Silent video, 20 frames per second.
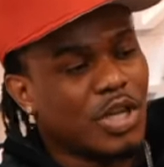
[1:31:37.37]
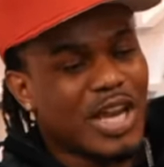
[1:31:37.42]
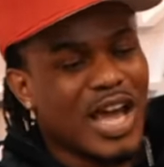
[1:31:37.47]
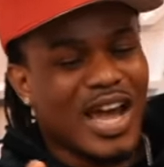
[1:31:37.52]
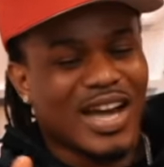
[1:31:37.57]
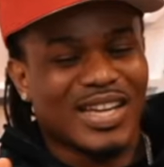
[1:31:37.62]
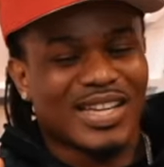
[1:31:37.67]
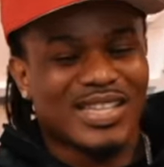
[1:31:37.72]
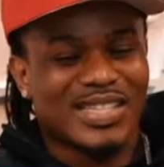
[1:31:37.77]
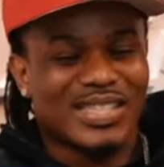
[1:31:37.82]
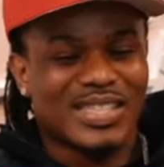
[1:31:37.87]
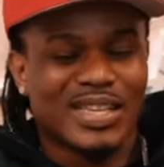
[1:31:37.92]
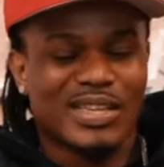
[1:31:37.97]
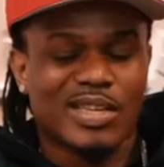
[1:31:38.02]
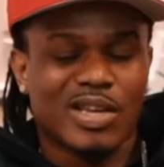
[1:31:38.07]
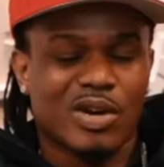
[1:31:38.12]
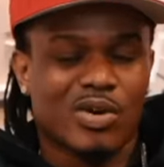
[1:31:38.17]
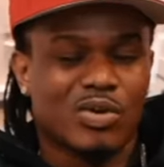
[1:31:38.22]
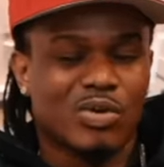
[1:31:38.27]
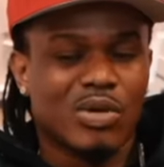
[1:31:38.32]
you're not gonna say,
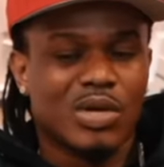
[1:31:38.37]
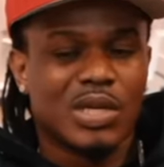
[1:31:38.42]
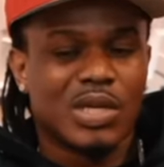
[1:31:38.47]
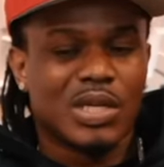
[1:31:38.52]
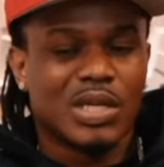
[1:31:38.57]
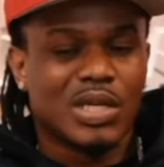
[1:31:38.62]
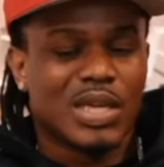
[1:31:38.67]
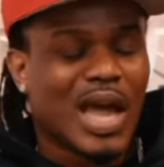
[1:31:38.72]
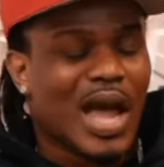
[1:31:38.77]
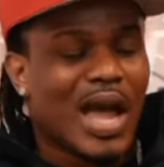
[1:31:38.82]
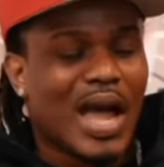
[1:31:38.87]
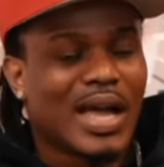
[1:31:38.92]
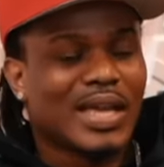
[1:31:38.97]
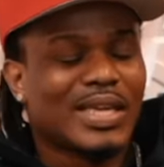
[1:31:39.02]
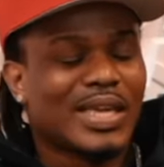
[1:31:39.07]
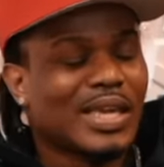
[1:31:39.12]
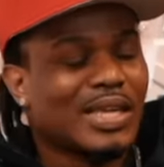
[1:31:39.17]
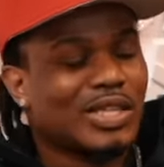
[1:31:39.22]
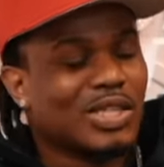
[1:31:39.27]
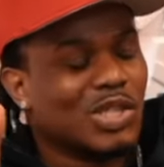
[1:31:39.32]
yo, nah, I
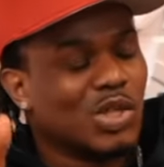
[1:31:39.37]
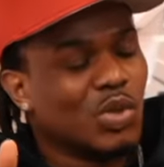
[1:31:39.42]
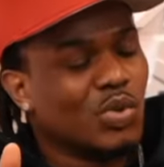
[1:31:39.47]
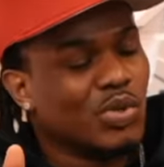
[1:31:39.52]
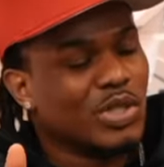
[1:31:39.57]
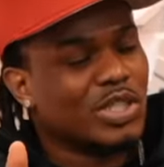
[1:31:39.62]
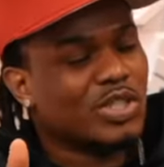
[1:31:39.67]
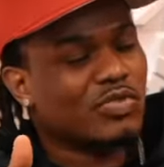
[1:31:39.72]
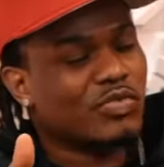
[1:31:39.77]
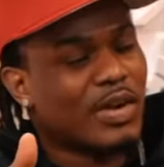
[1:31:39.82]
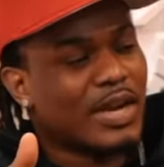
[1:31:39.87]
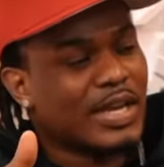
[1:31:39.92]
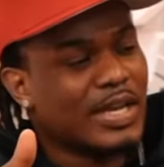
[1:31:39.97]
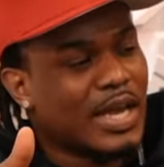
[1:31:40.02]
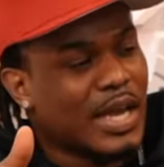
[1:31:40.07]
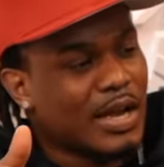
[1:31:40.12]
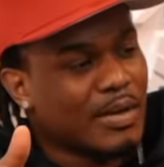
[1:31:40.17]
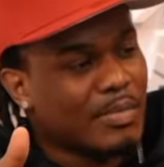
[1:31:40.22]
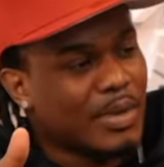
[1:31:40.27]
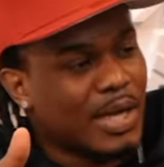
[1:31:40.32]
can't do this right
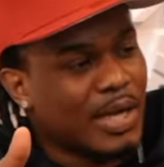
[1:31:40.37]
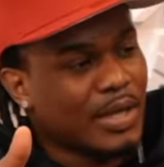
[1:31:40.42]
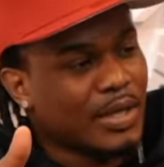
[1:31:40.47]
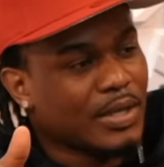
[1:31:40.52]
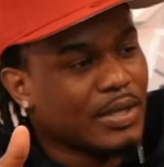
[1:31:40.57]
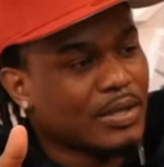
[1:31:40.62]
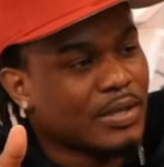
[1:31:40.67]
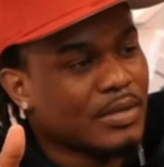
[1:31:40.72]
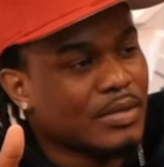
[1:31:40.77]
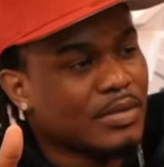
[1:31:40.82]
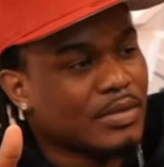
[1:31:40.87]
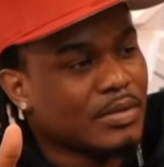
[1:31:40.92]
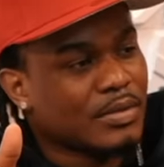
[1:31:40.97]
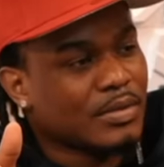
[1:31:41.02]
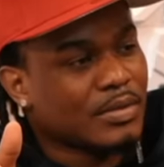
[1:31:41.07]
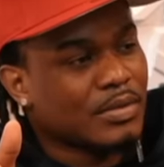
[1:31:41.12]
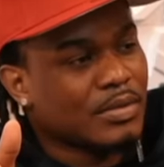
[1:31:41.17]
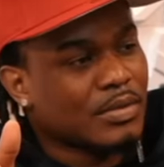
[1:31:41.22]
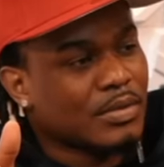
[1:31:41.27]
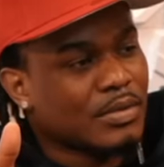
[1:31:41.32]
now, ma.
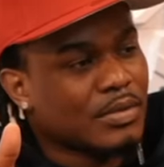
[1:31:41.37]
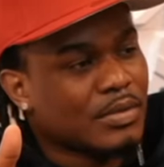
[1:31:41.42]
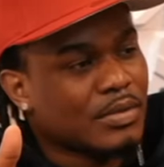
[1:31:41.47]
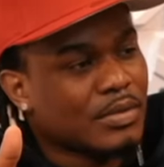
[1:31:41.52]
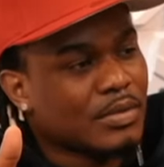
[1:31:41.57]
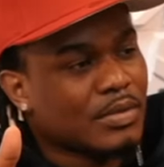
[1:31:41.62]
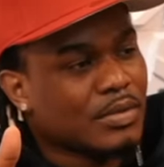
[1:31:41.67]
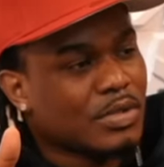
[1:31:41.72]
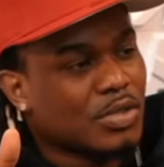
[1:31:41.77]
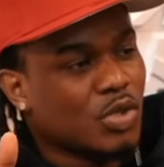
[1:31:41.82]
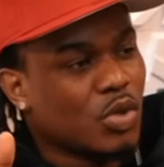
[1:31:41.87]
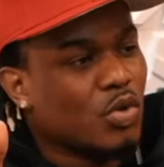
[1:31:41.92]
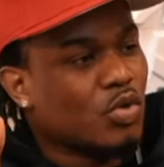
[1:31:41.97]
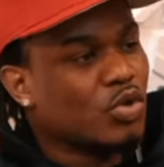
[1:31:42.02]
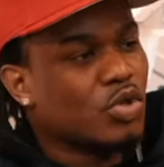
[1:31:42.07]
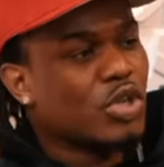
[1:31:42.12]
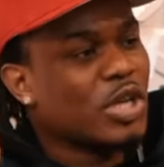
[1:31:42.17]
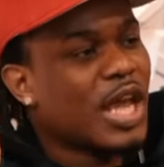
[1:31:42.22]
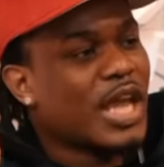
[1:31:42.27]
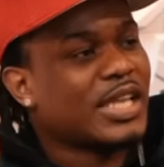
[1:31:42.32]
Facts.
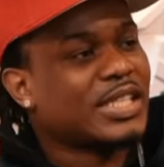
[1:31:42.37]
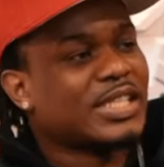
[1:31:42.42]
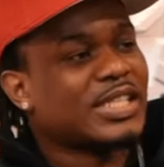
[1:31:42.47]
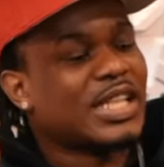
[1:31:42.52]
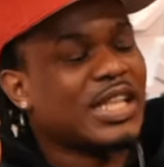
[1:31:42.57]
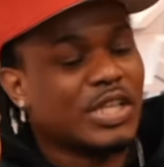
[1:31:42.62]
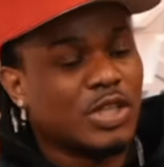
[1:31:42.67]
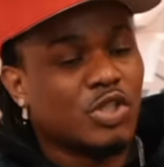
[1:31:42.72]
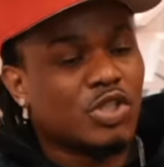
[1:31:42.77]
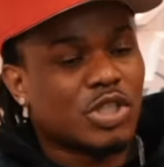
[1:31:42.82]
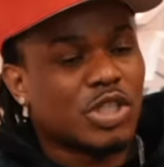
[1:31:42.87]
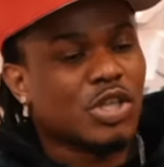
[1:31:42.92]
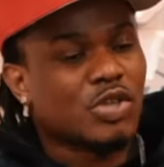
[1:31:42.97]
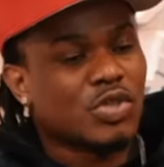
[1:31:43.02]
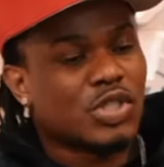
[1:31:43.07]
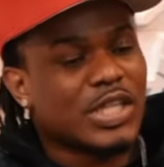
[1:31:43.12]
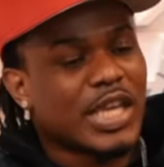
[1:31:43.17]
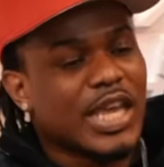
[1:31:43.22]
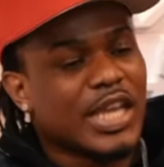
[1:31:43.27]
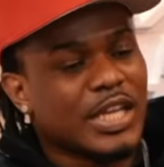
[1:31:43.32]
So you're not you're
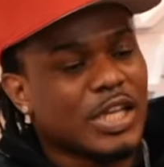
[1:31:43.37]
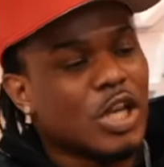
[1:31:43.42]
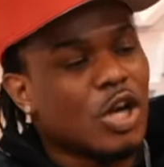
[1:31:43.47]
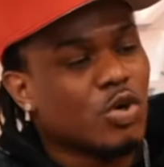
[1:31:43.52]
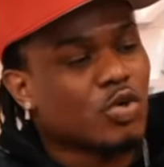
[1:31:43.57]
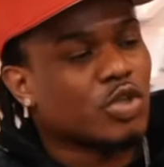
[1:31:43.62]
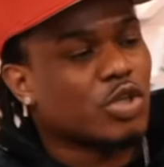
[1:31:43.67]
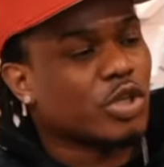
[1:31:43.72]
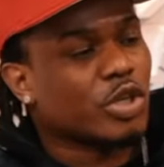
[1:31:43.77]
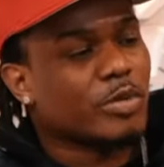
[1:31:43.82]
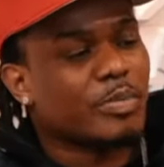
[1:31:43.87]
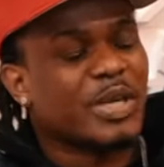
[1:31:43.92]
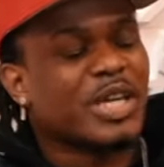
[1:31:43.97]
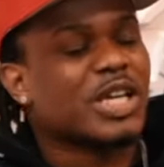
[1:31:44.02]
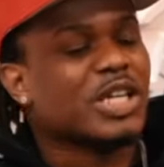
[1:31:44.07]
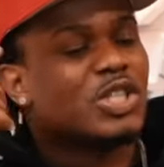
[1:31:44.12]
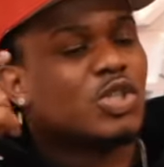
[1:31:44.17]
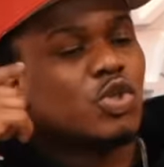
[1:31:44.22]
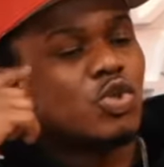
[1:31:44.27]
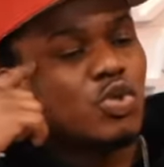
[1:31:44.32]
still saying no to her That's
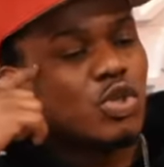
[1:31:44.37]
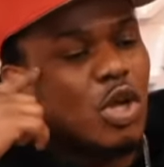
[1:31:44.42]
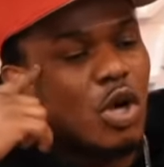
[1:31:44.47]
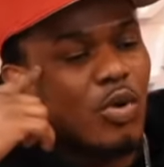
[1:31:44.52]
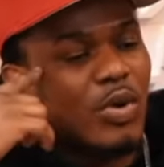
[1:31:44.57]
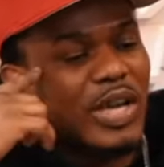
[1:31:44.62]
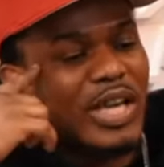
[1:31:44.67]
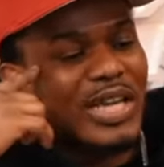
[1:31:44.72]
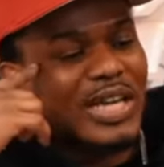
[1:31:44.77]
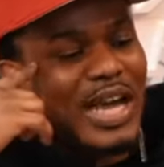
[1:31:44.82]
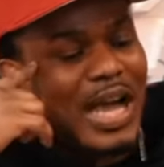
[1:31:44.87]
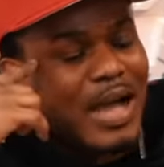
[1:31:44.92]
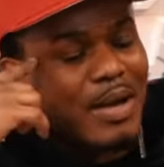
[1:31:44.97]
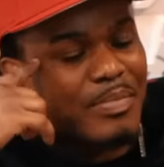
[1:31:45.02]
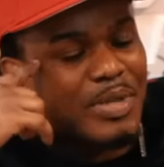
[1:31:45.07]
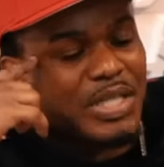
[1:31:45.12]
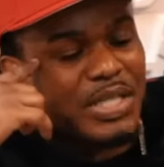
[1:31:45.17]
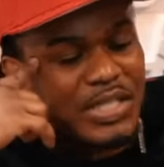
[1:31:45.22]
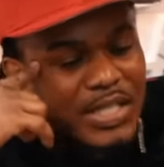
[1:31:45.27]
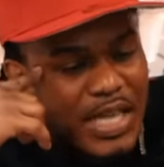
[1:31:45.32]
because you know in
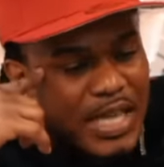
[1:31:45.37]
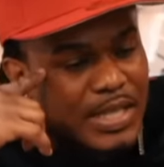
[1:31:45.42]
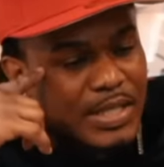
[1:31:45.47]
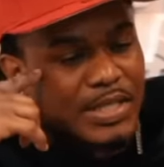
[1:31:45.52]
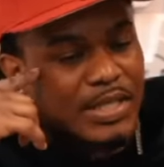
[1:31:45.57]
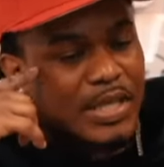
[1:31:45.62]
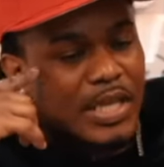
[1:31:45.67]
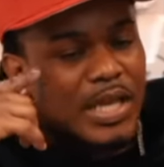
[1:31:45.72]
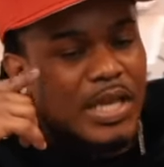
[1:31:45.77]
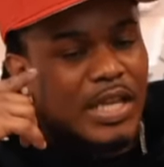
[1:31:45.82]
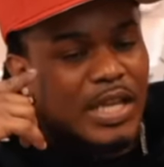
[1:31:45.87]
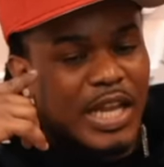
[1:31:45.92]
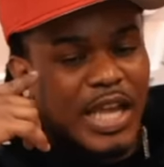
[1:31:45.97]
common sense,